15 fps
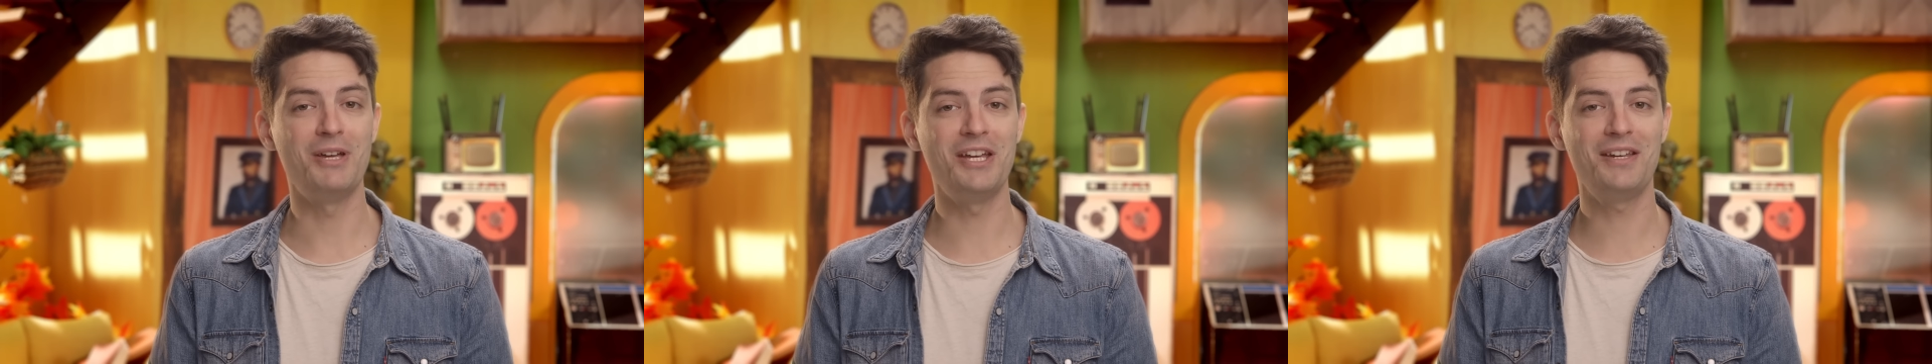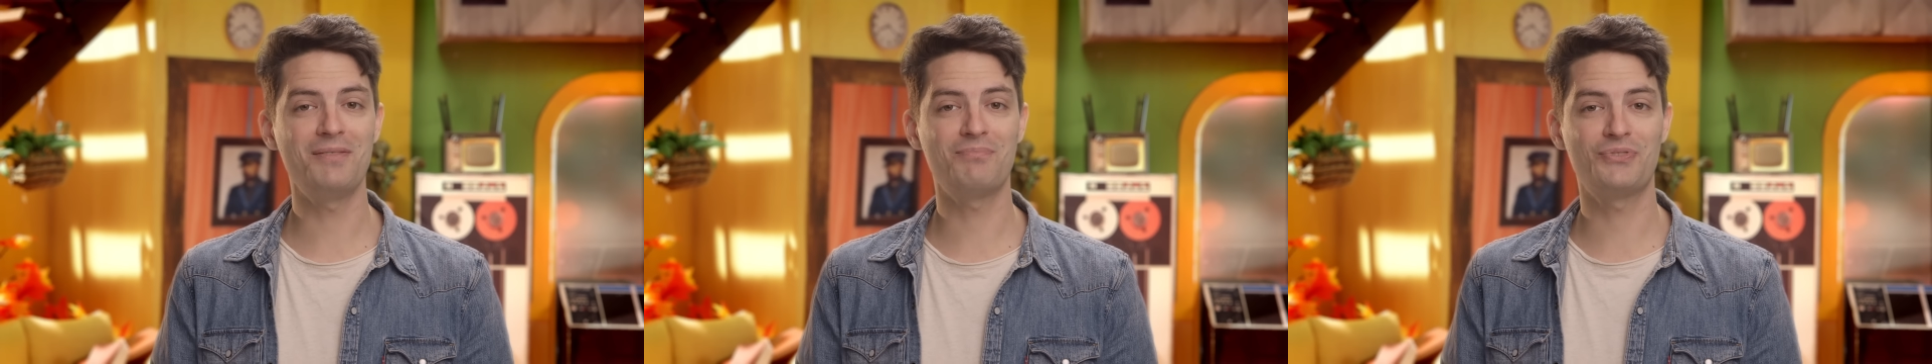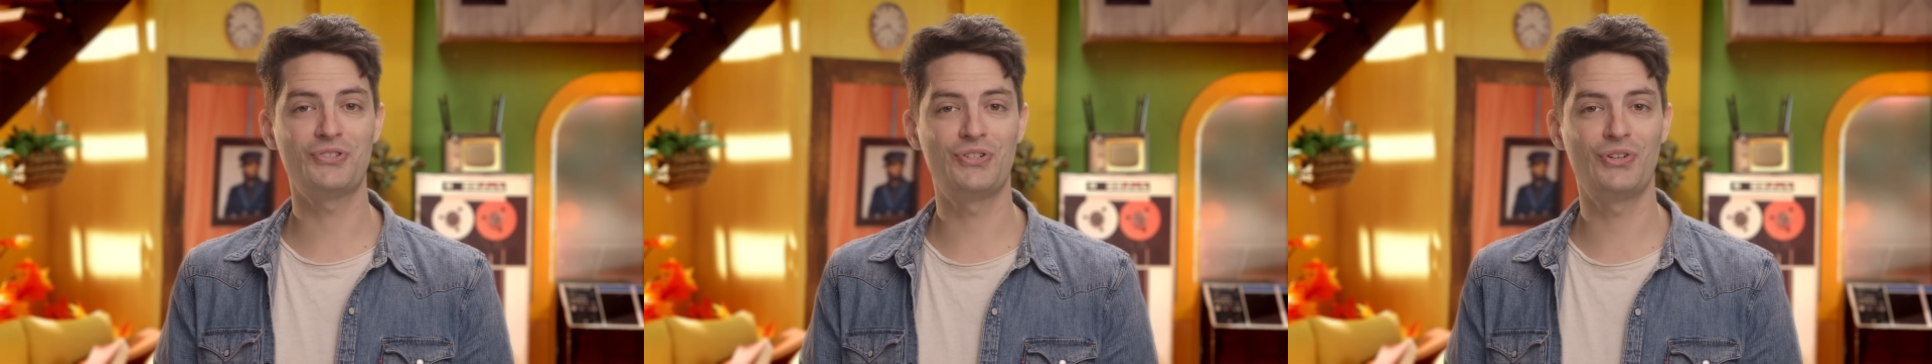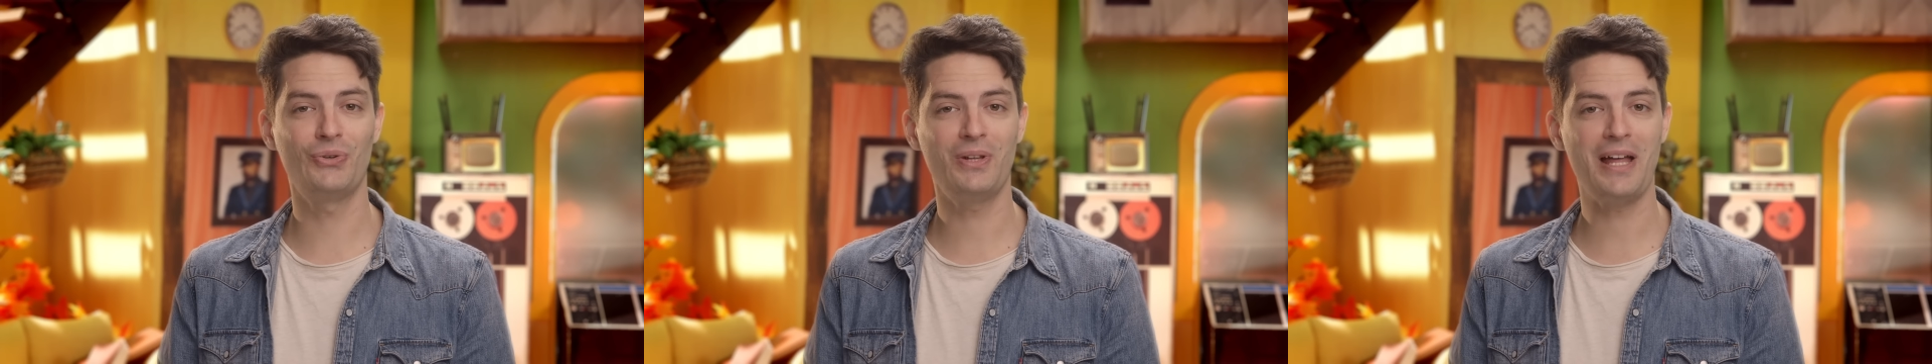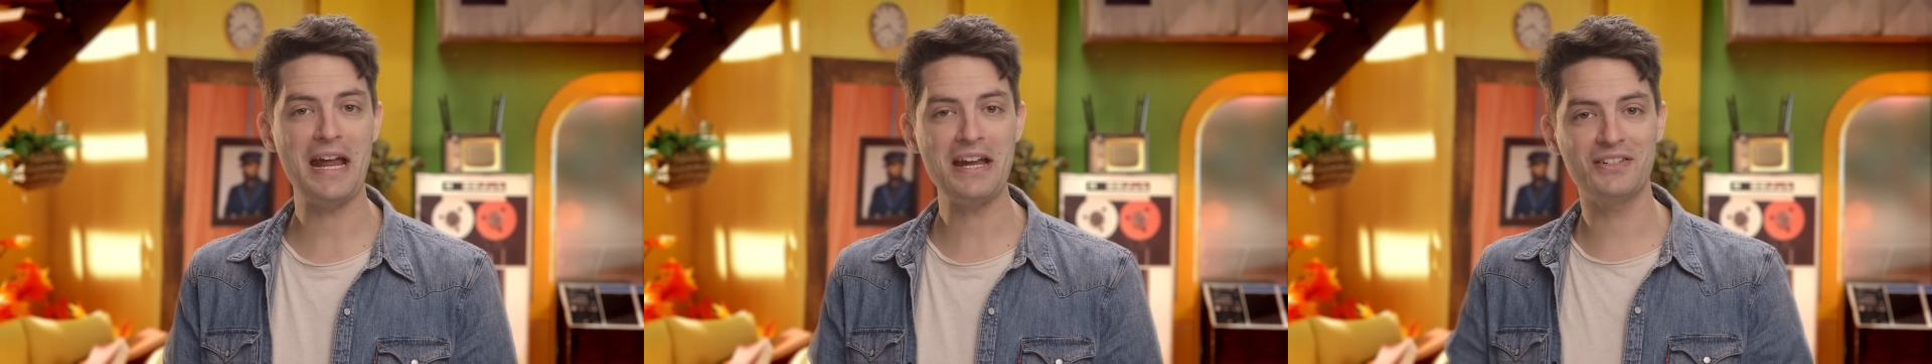mean, too
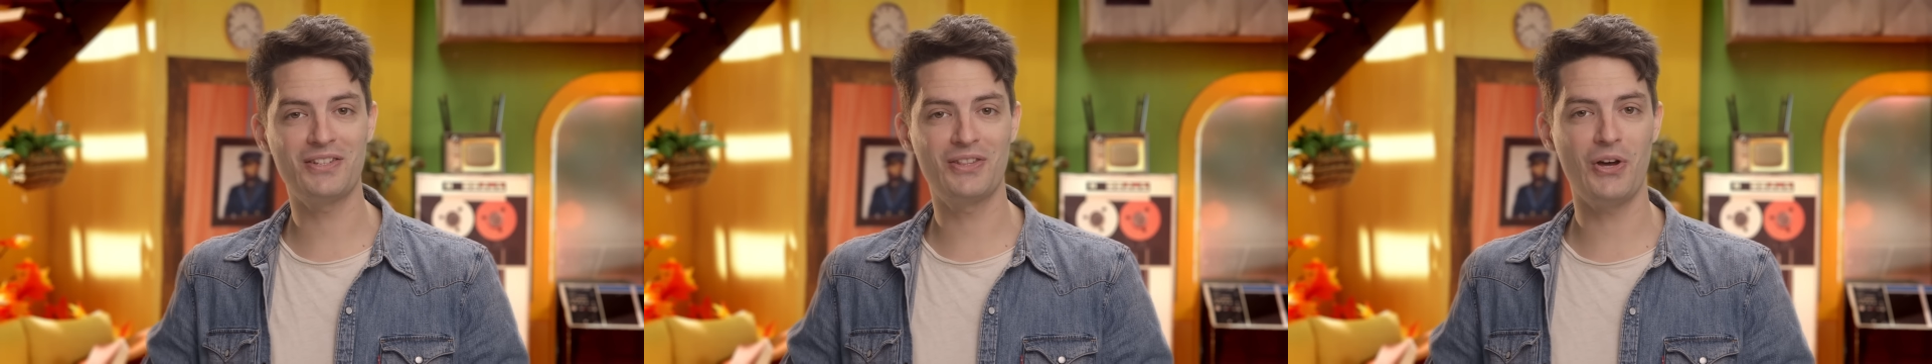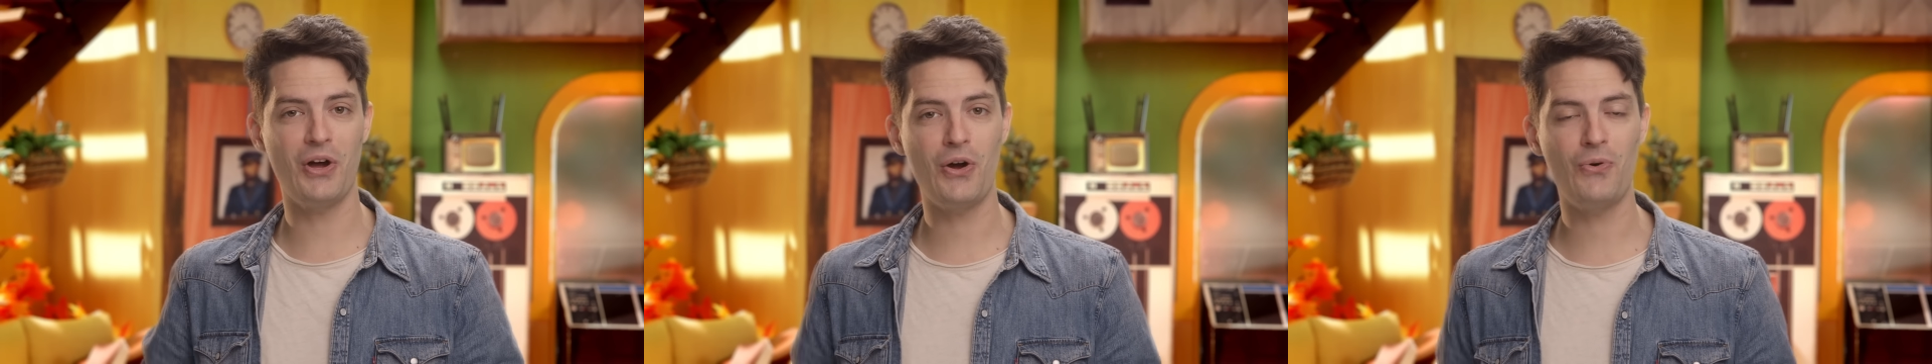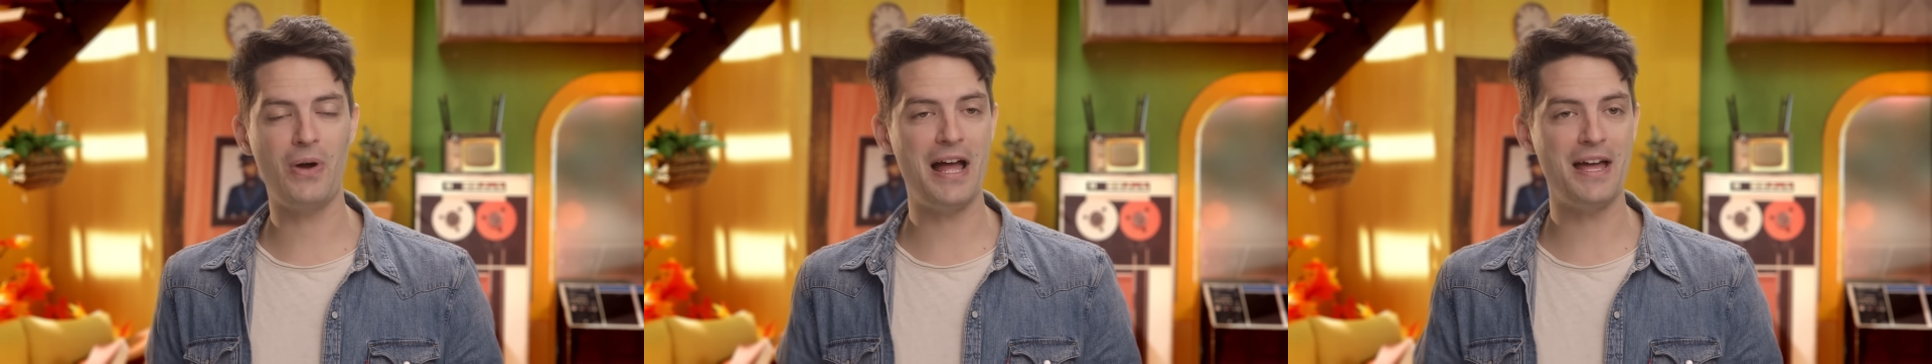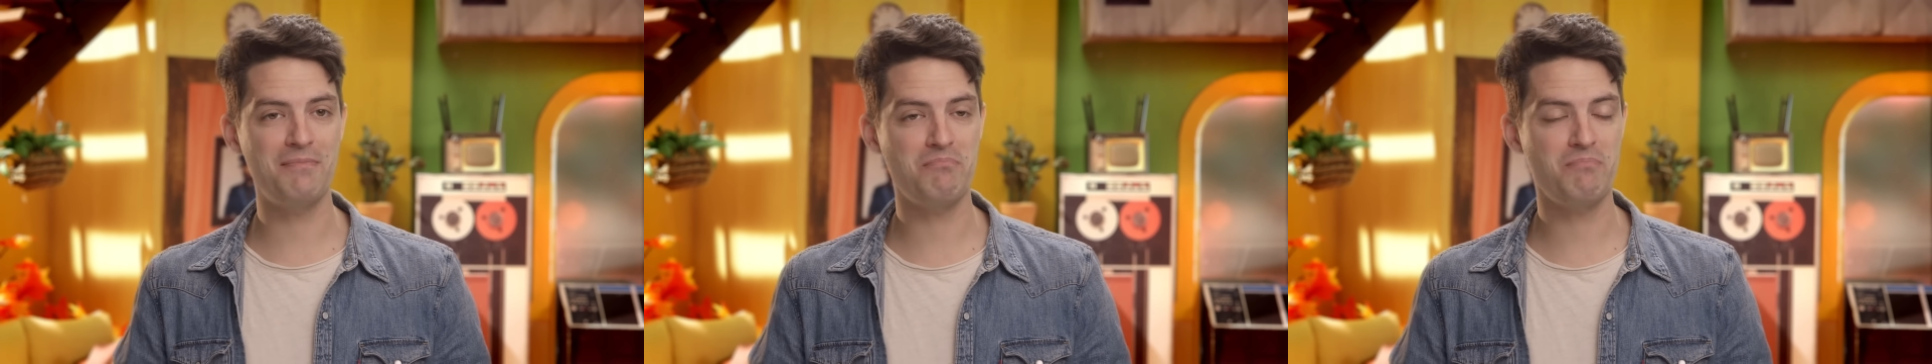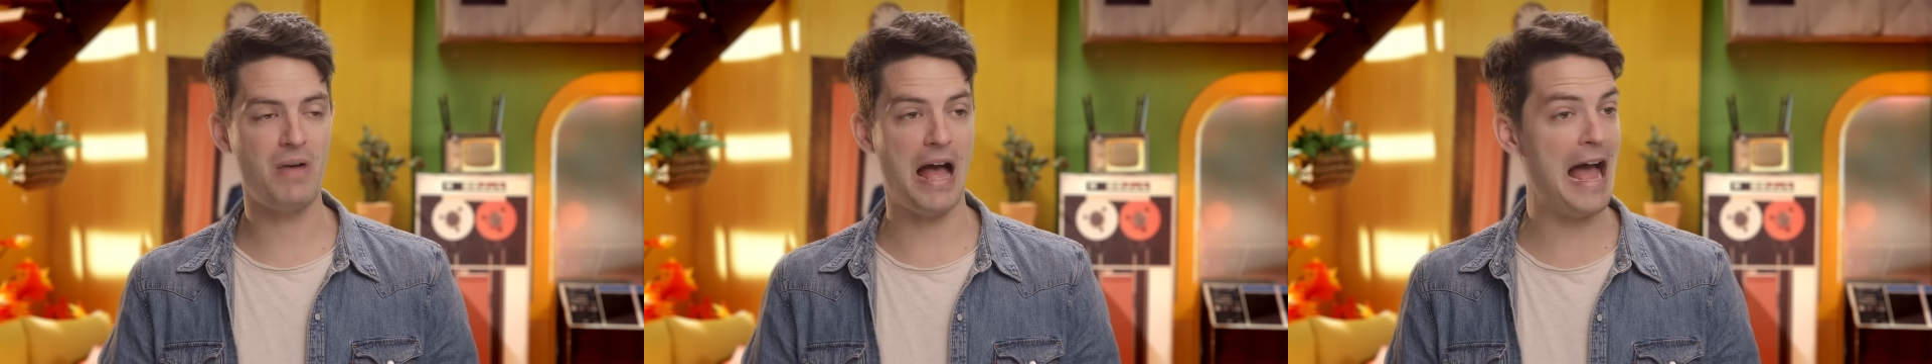late, though
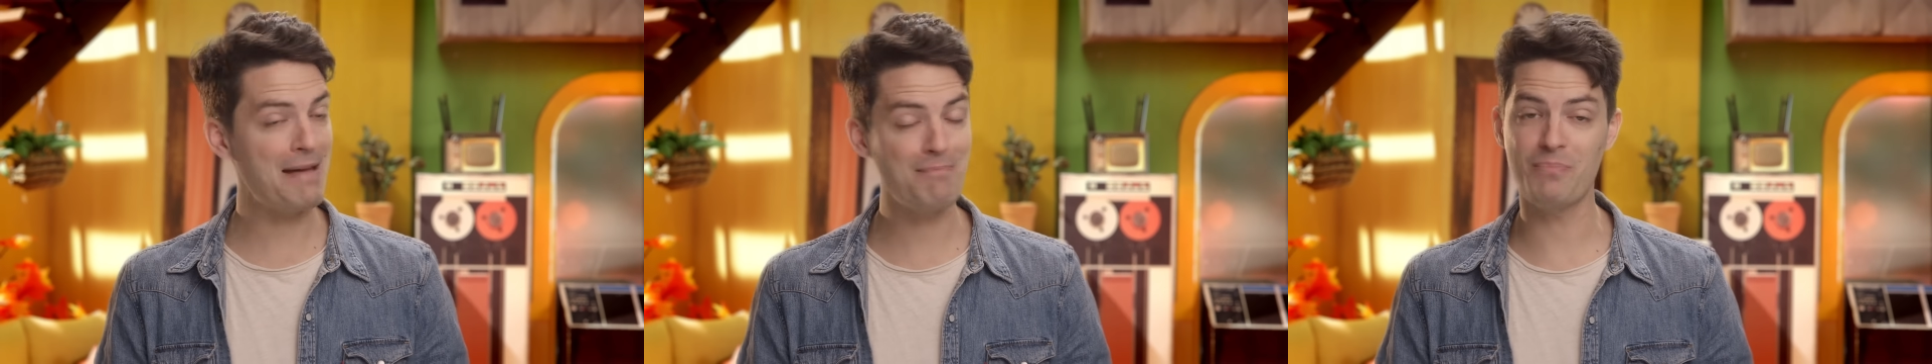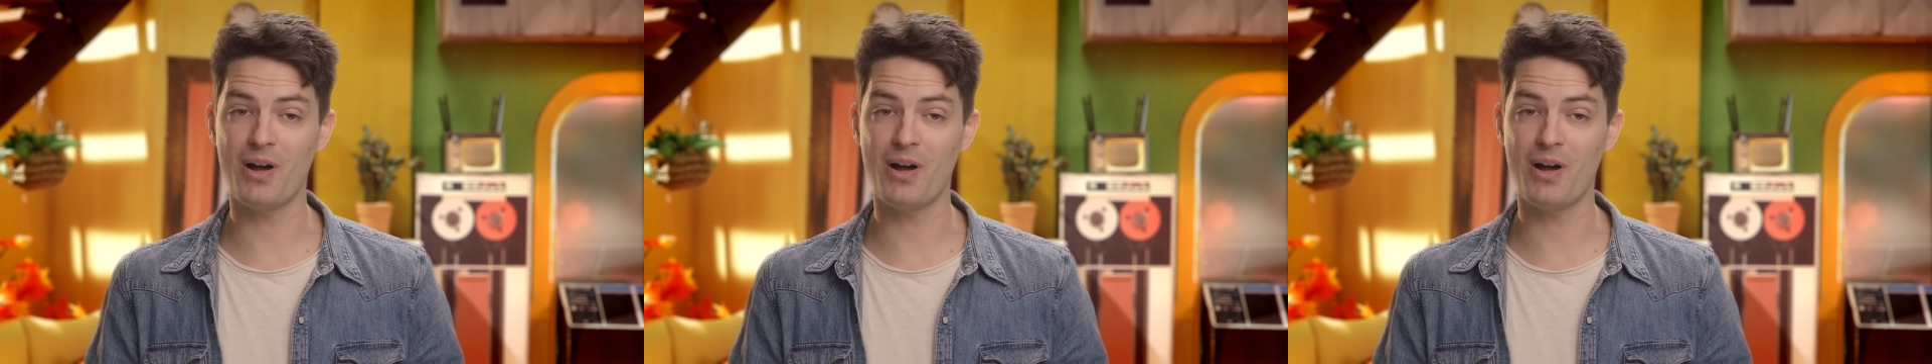I'm